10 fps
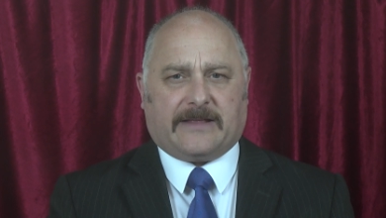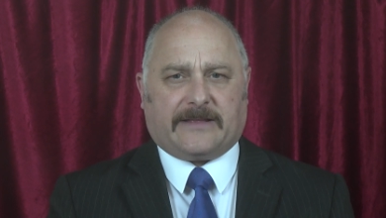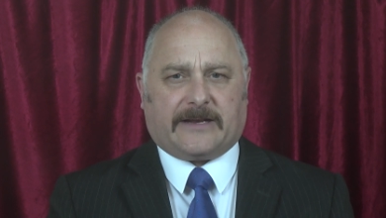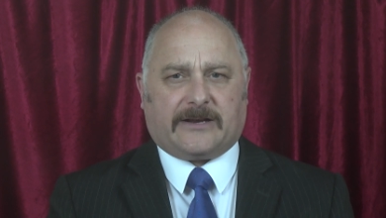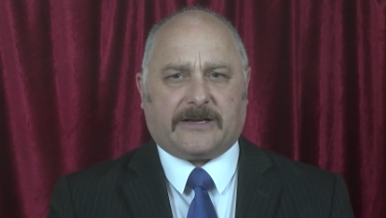
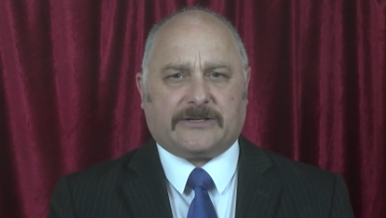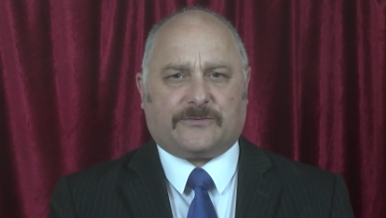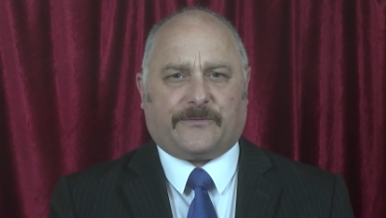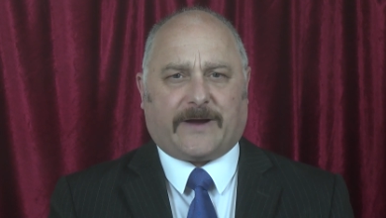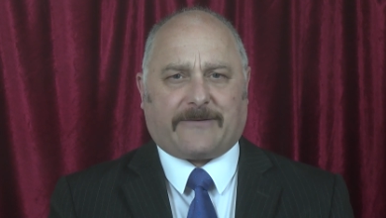then
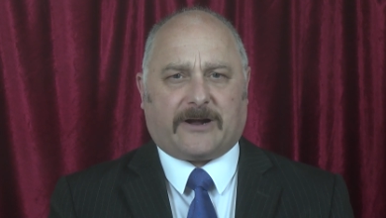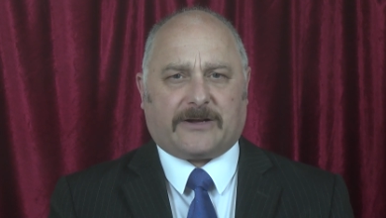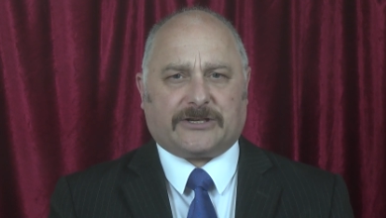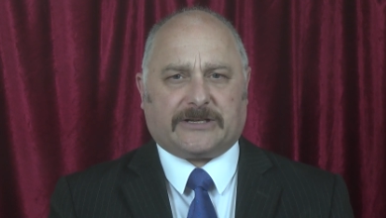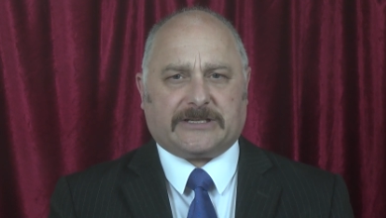Nigel
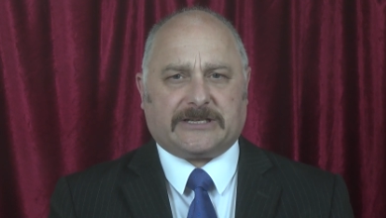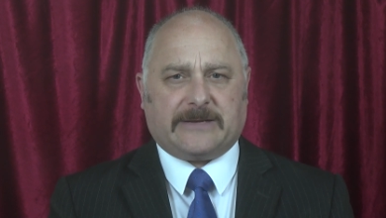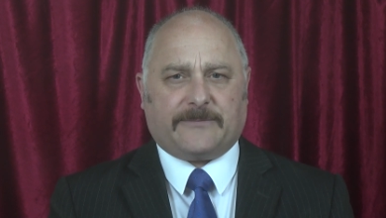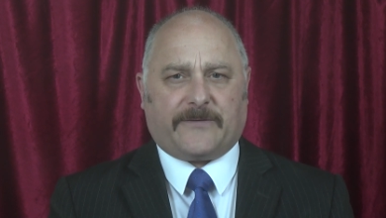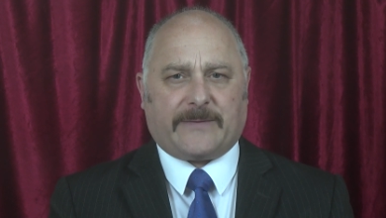Farage and his
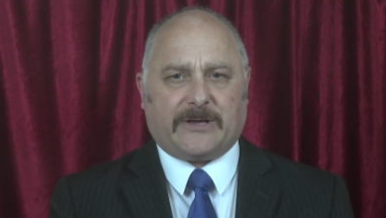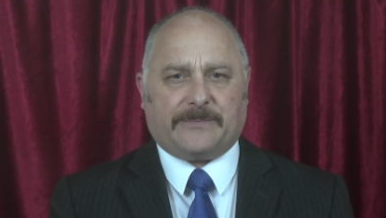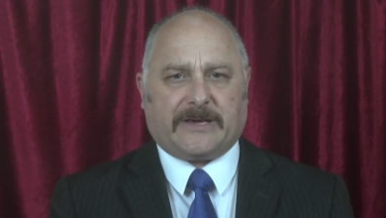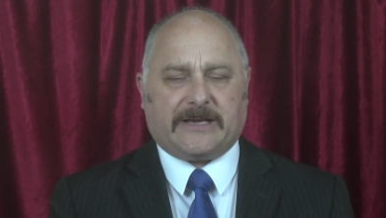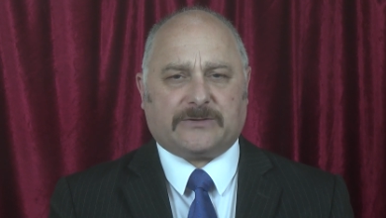team of
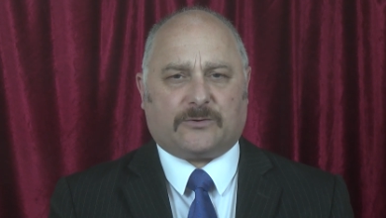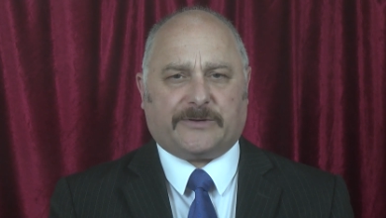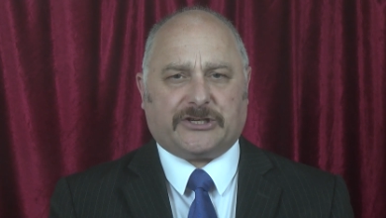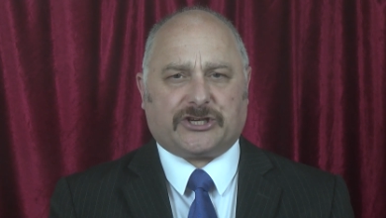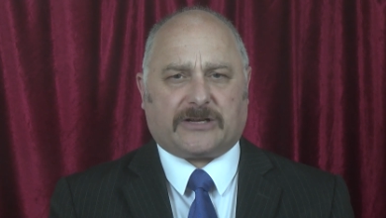MEPs will
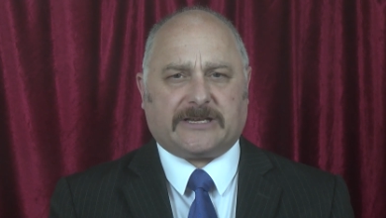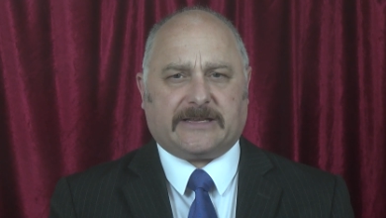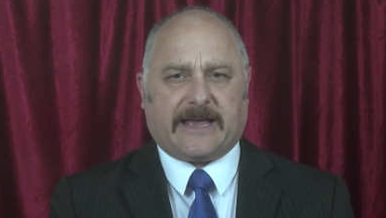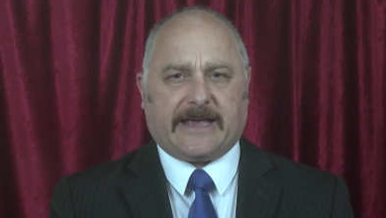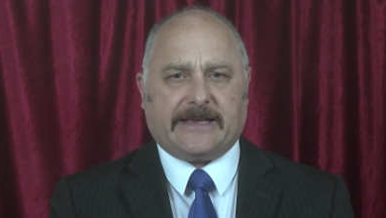be
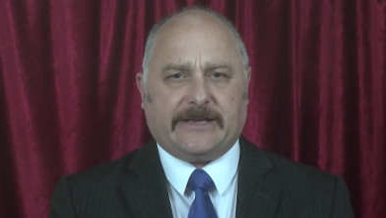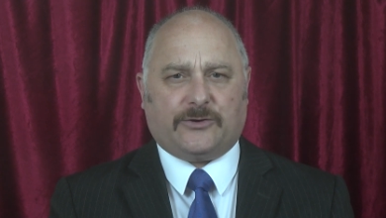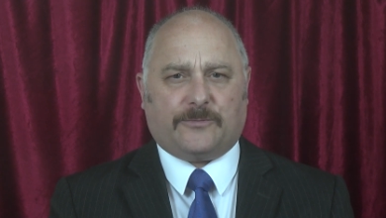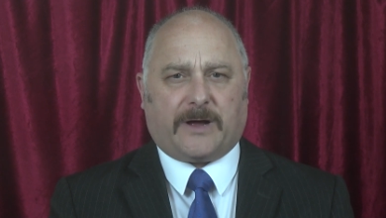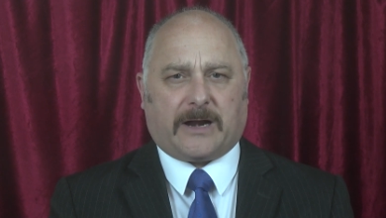shutting their
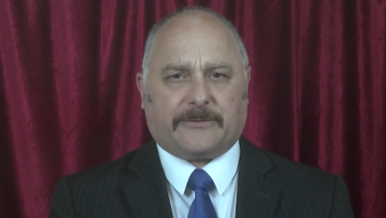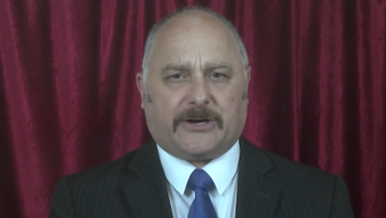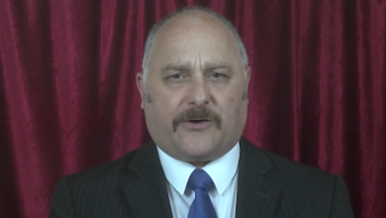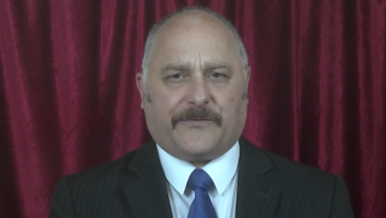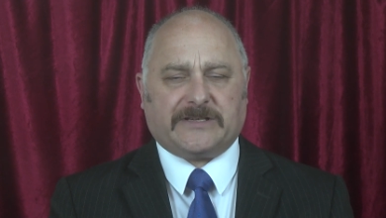EU
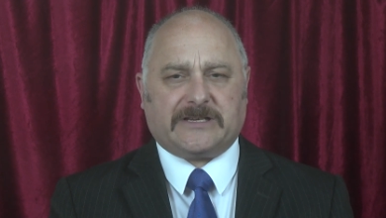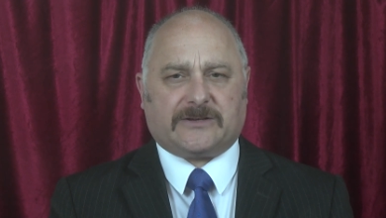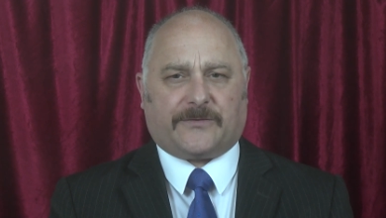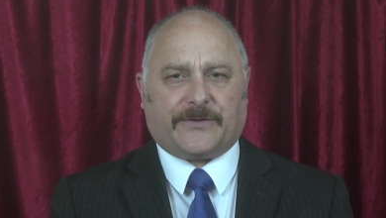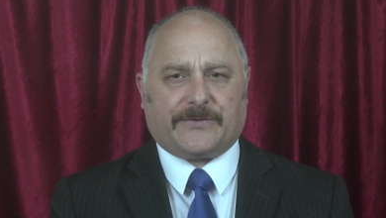Parliament
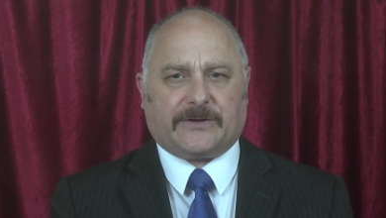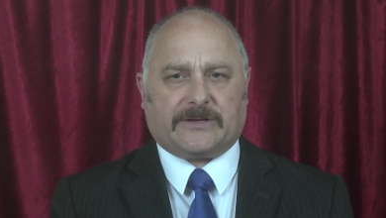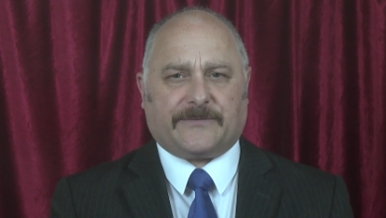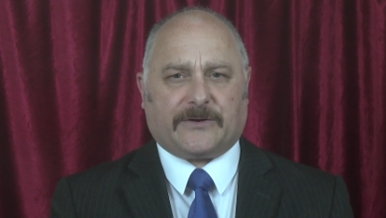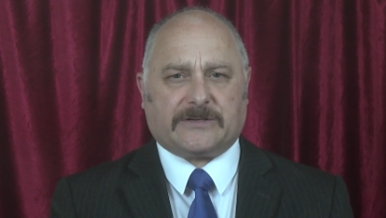offices on the
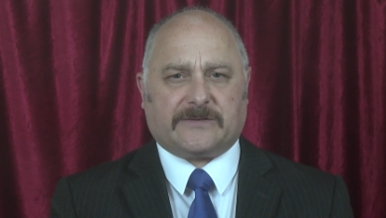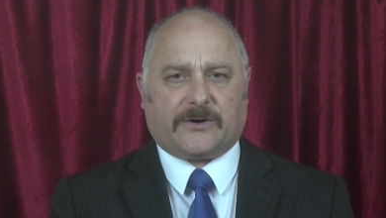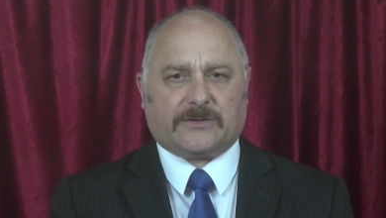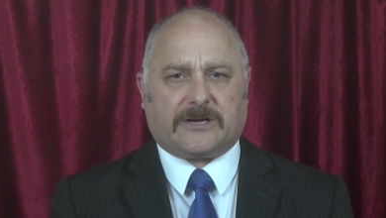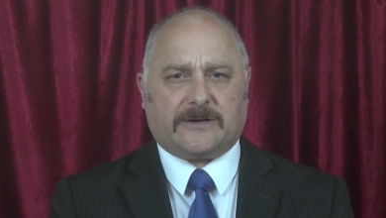31st of
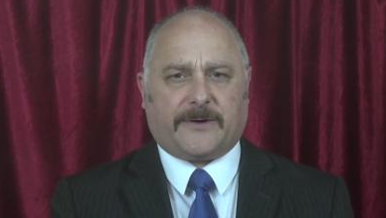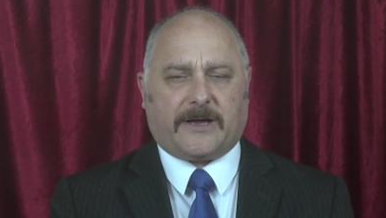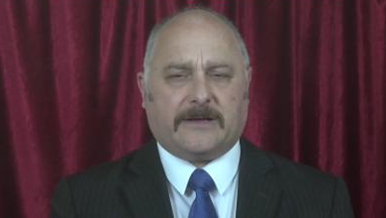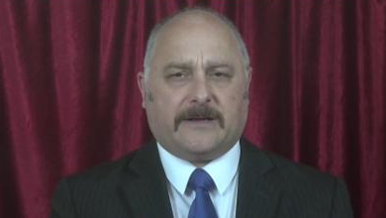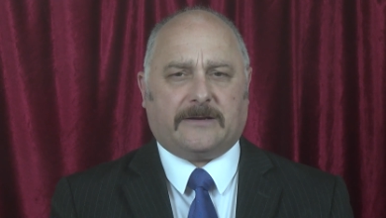
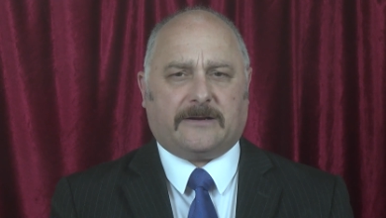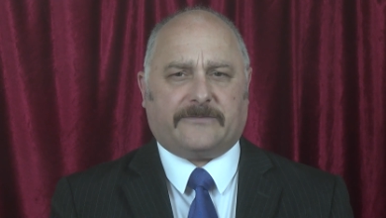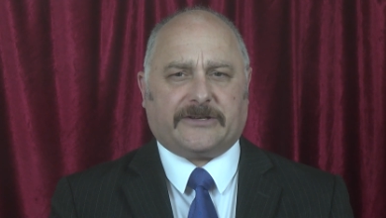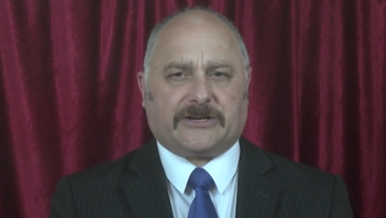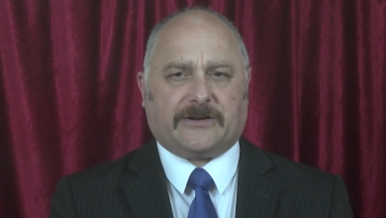October
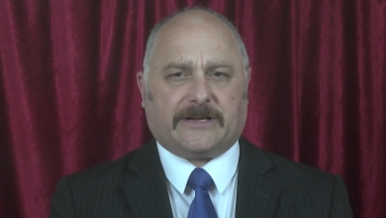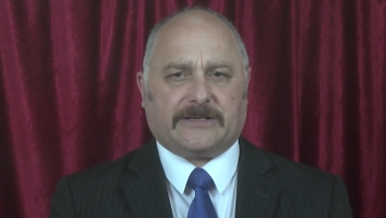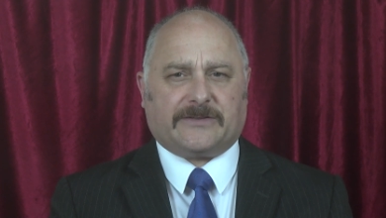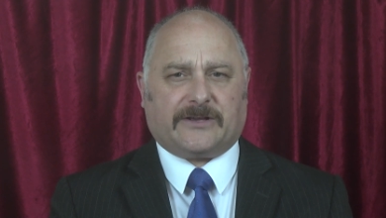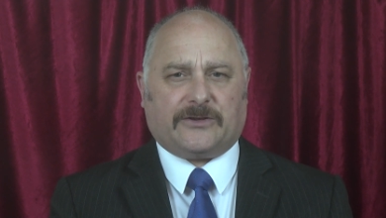and
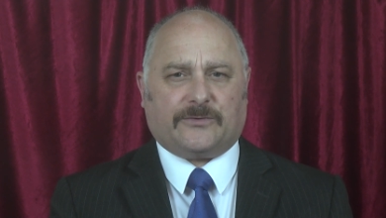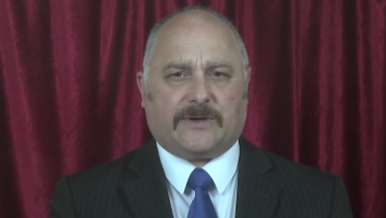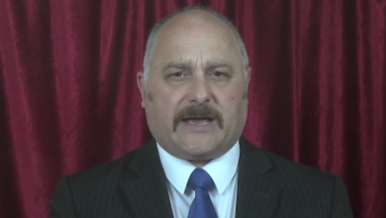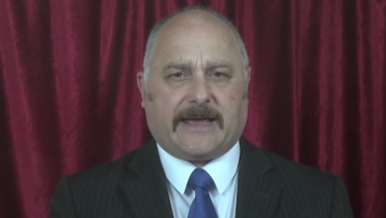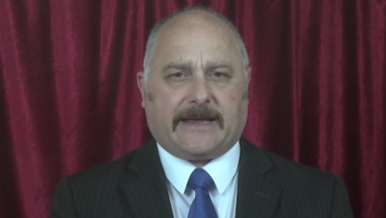returning to the
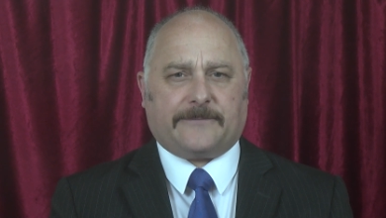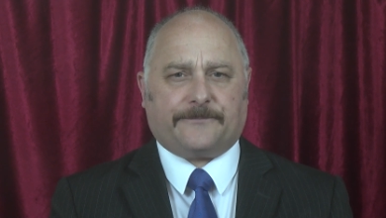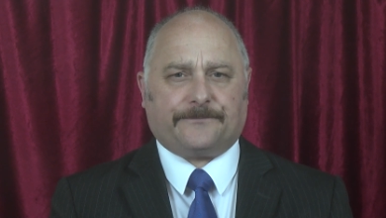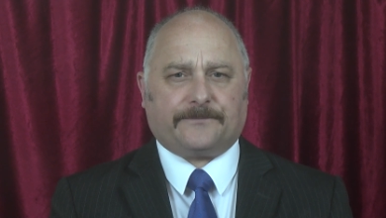UK.